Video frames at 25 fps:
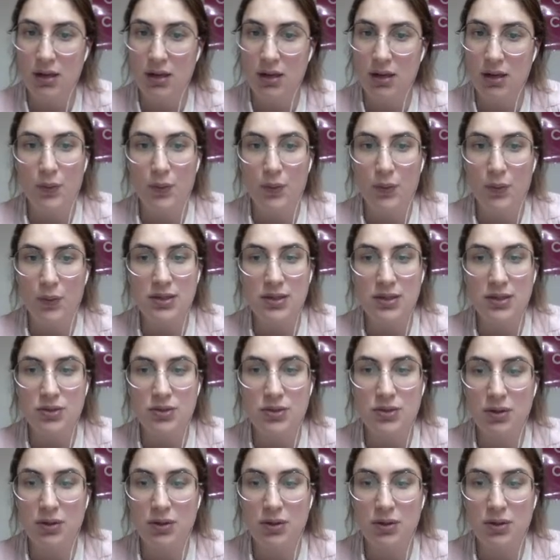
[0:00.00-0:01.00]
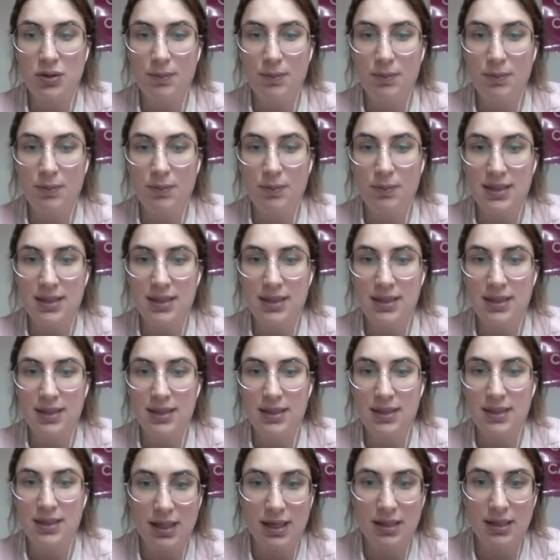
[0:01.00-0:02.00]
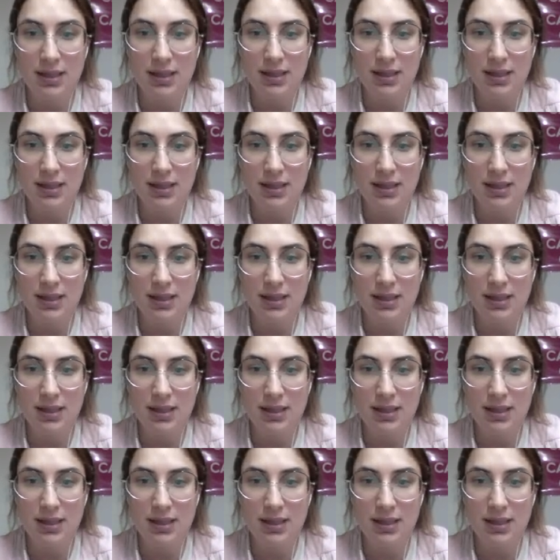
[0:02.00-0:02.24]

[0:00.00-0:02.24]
We need to pay attention that